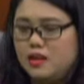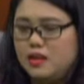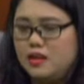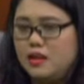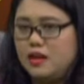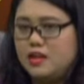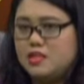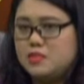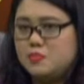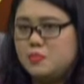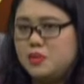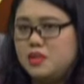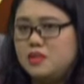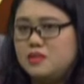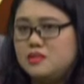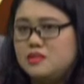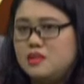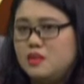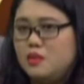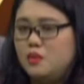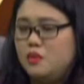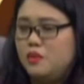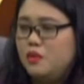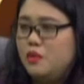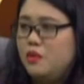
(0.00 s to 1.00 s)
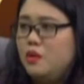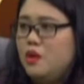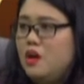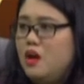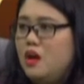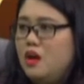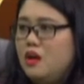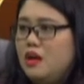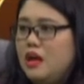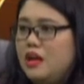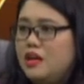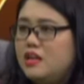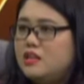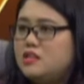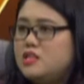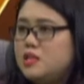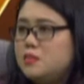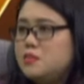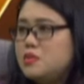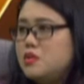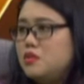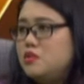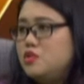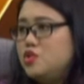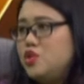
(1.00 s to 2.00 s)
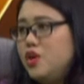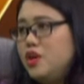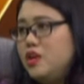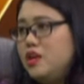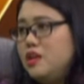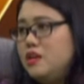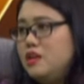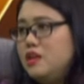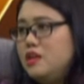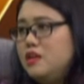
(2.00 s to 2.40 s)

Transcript: ask me, they say, you know, any tips on joining